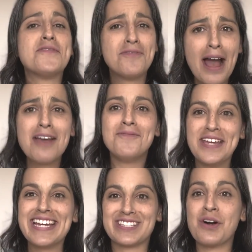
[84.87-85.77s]
5
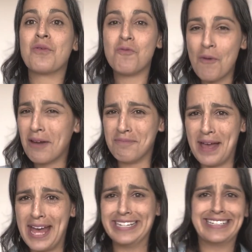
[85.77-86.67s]
beings on one
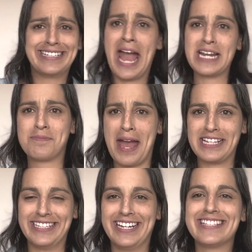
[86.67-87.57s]
bed and an attached
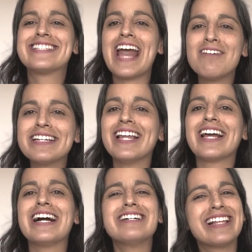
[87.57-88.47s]
bassinet sounded like
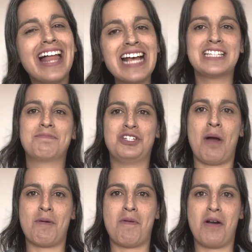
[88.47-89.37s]
a classic
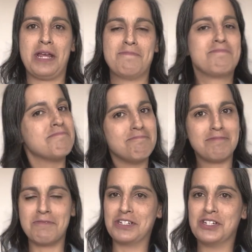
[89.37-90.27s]
pajama party,
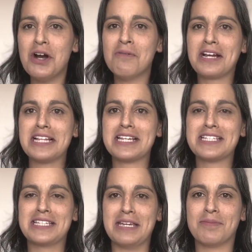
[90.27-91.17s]
in which no one gets any
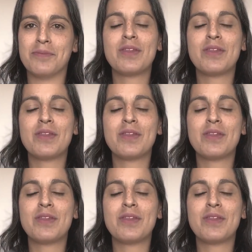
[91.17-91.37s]
sleep.